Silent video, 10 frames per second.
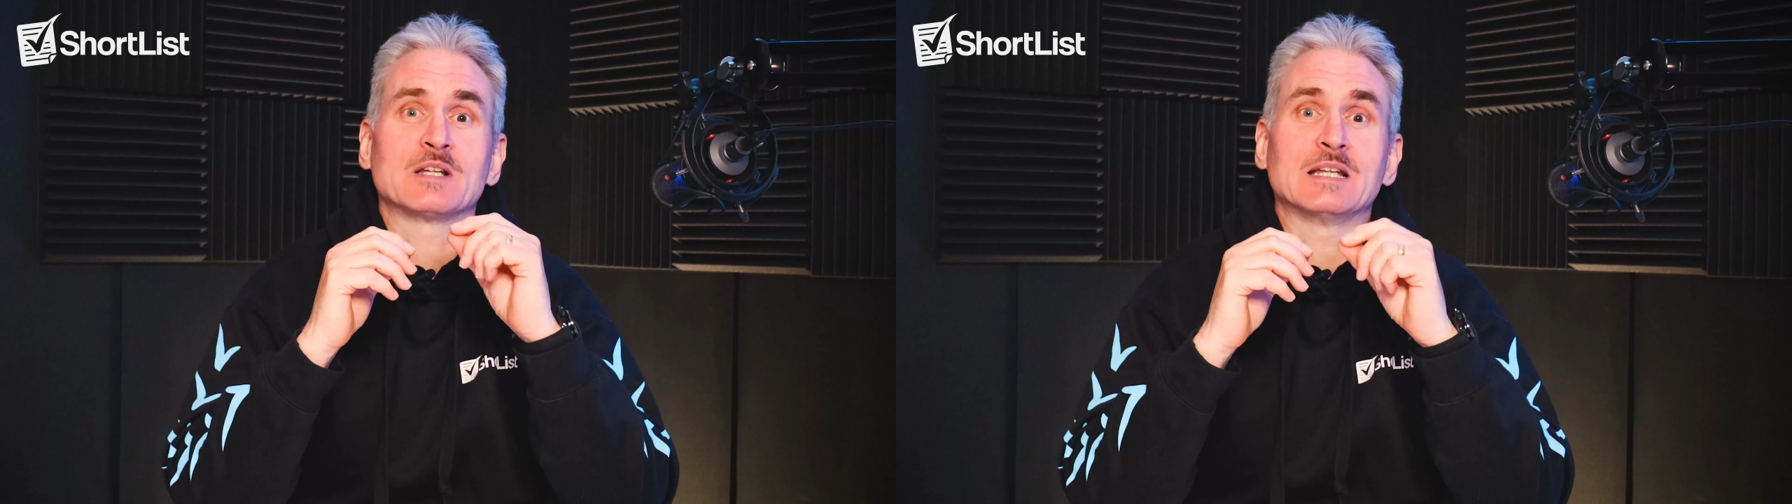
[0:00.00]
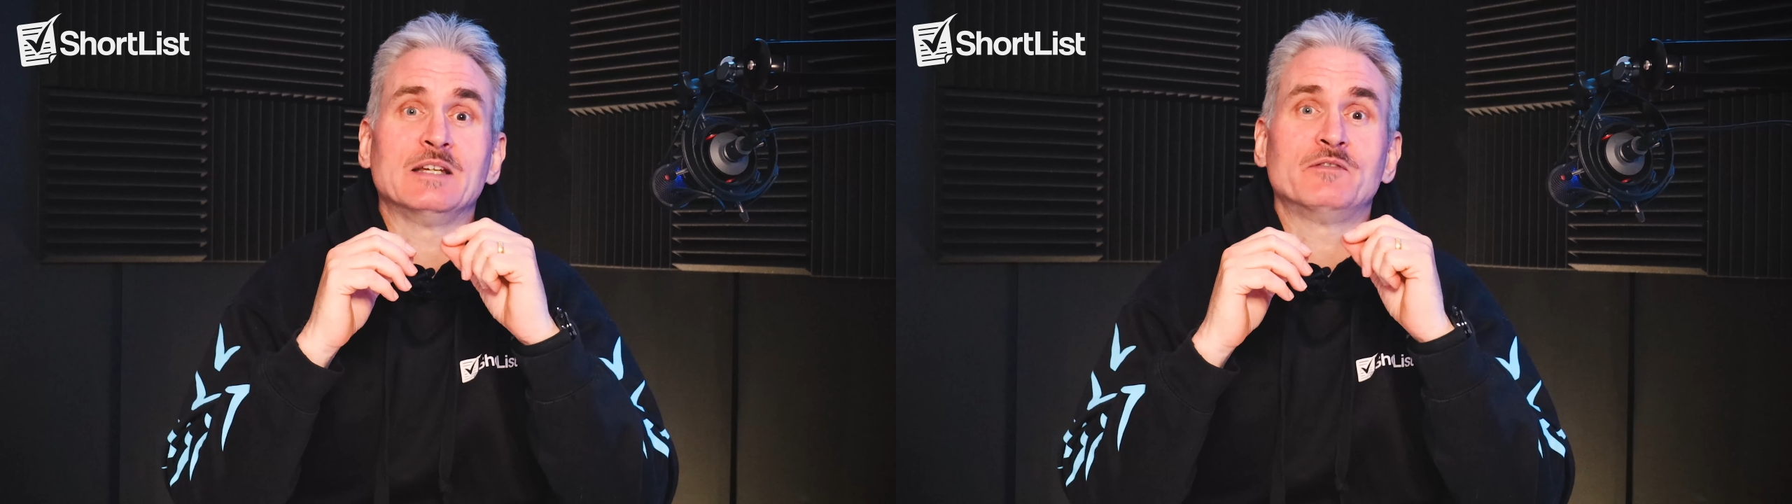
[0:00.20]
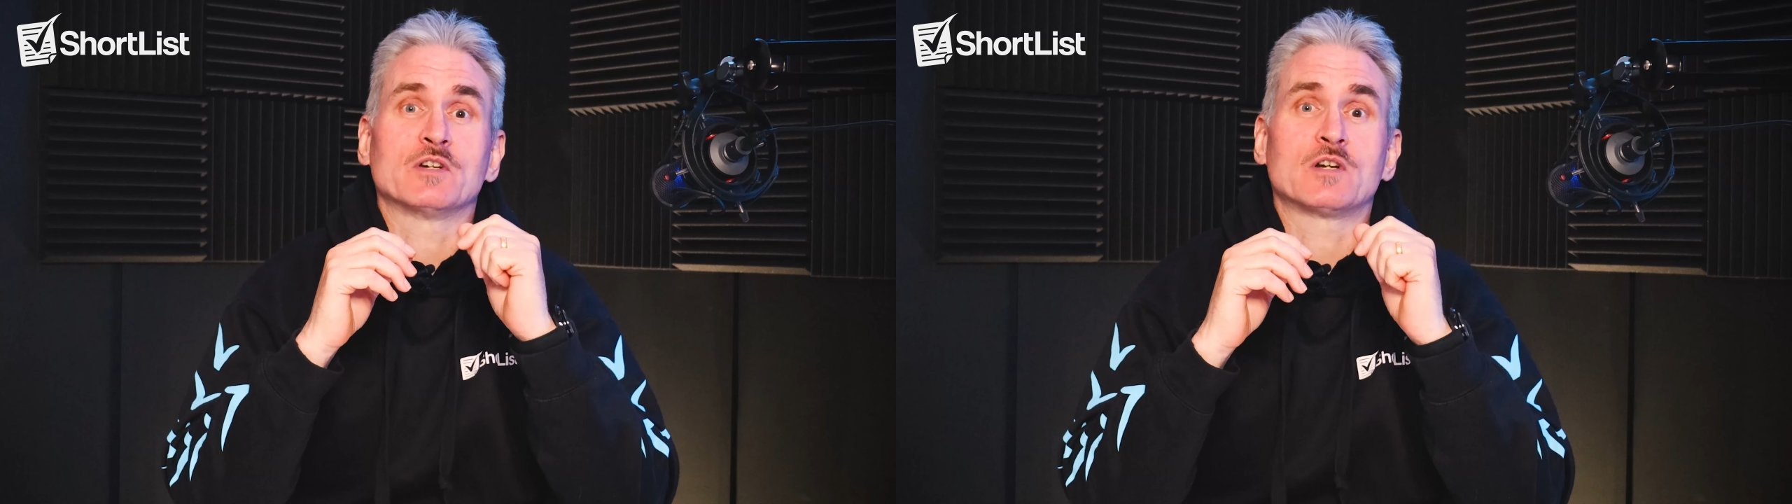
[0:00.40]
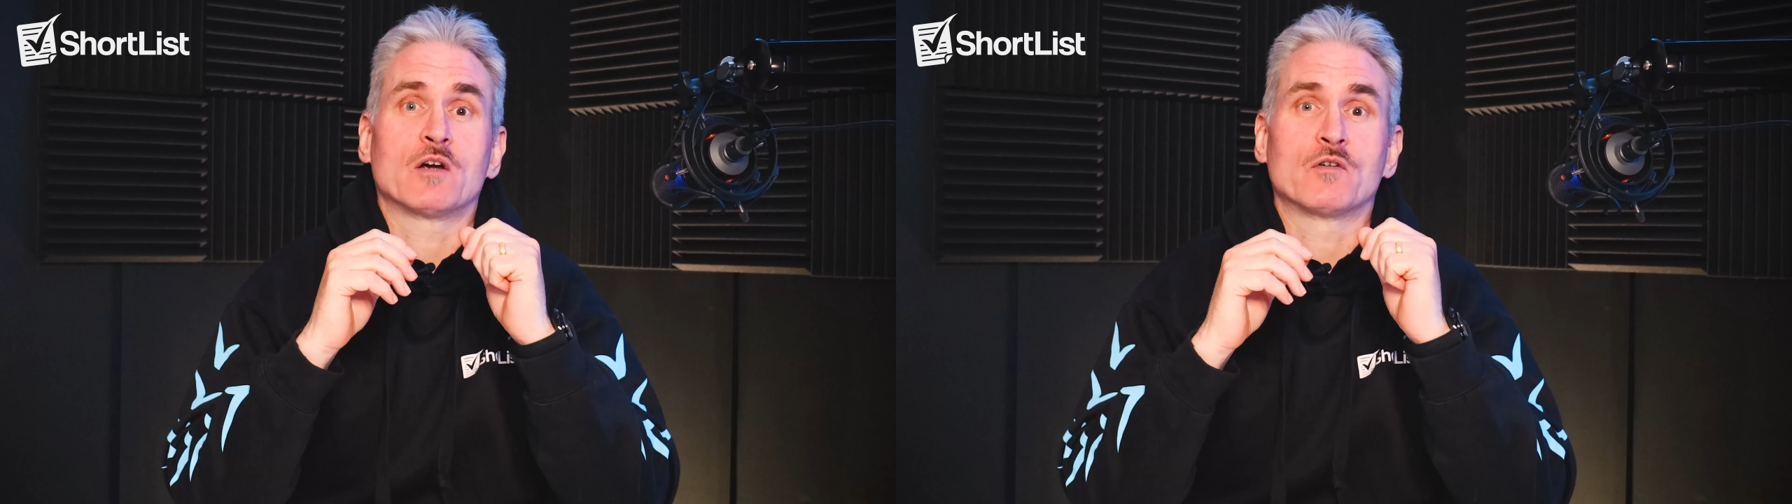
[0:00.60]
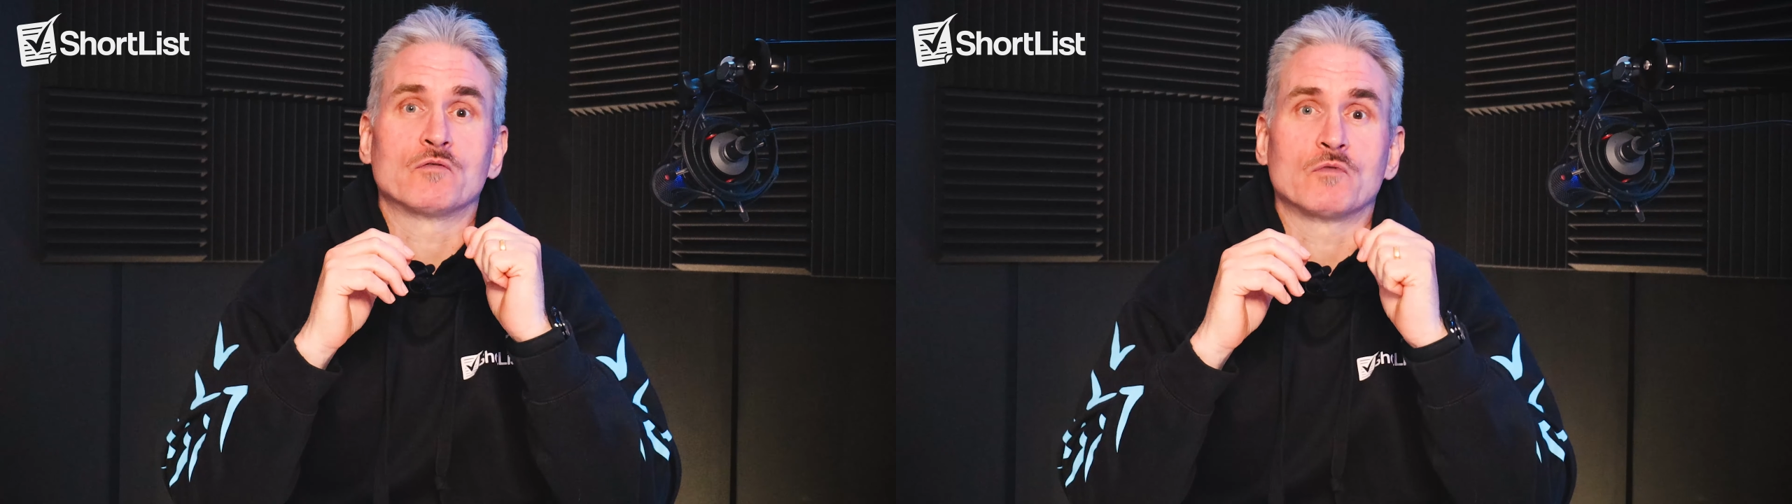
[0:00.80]
to leave your
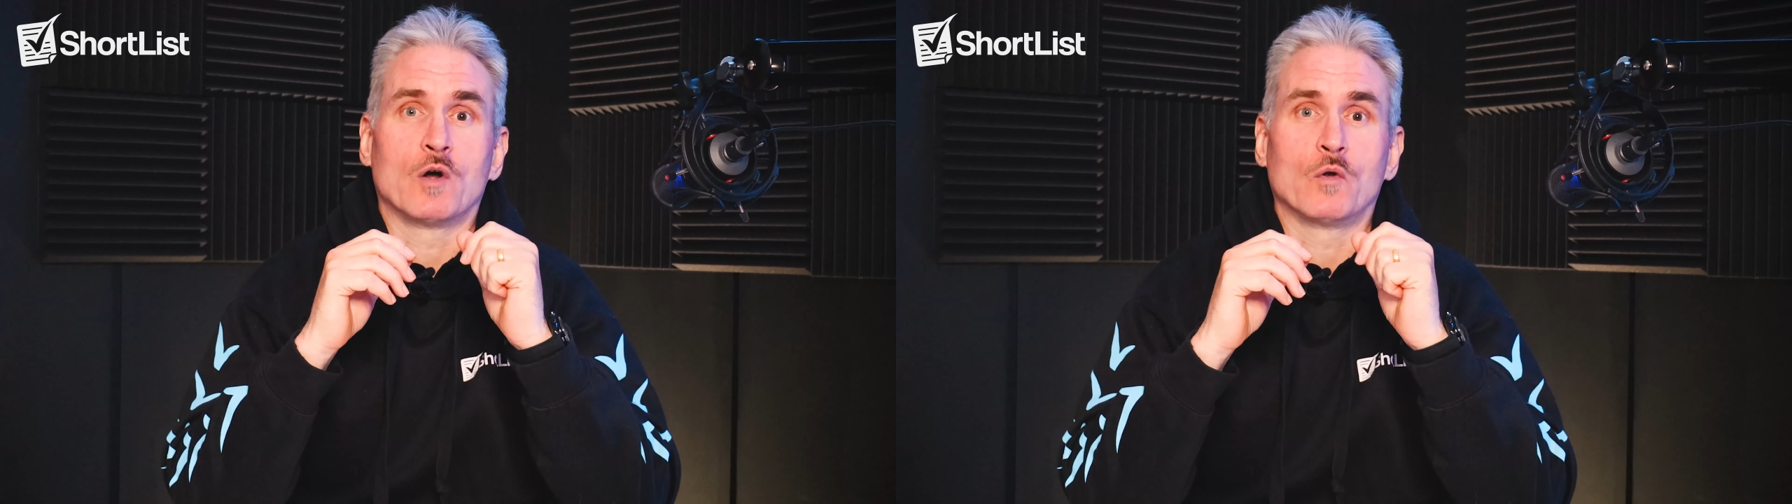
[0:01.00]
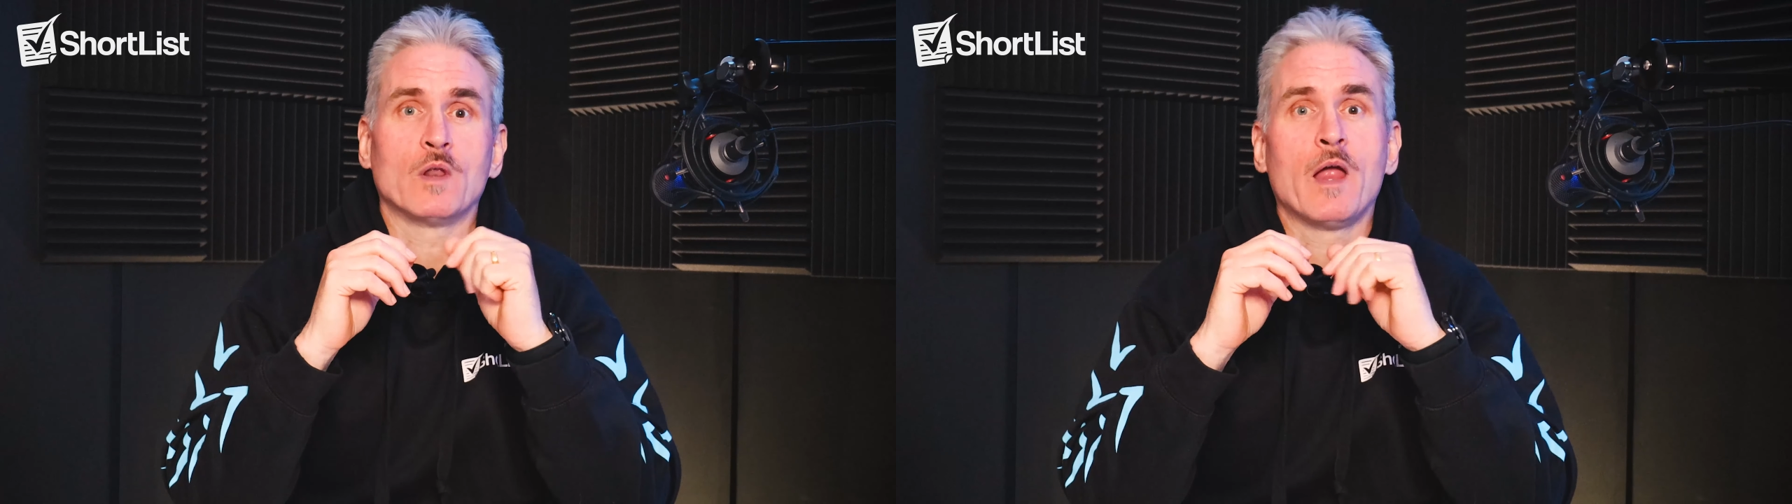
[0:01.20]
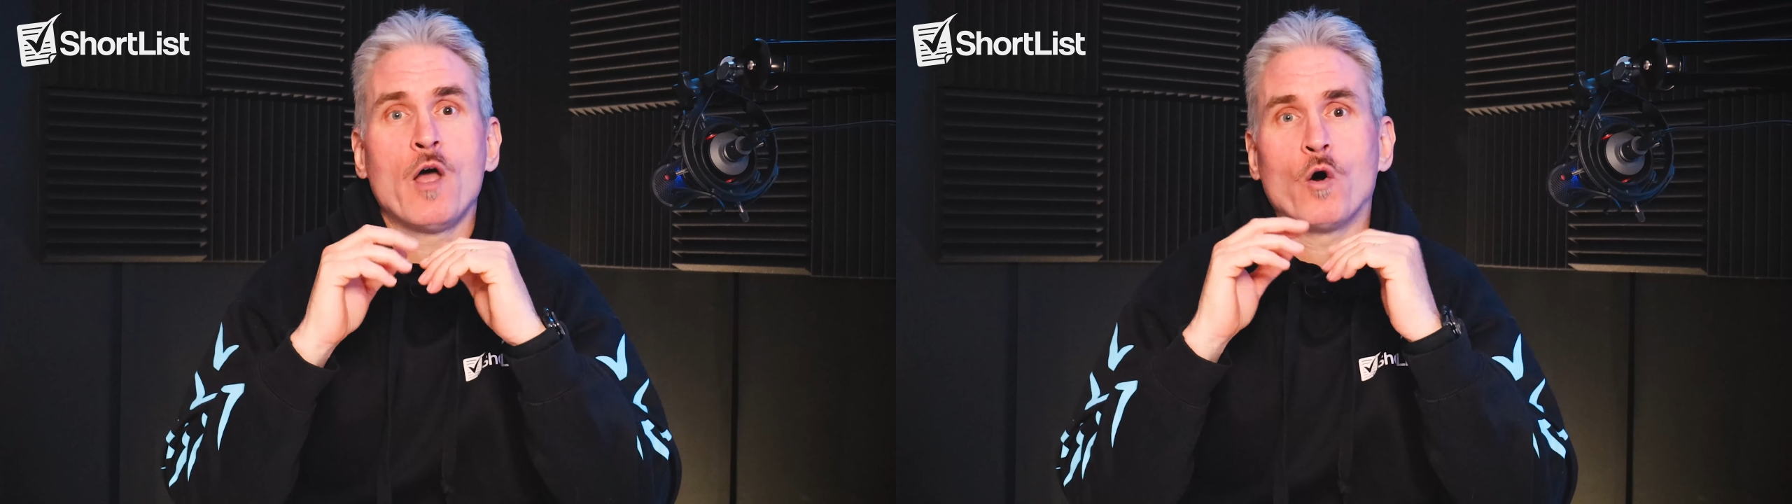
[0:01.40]
current role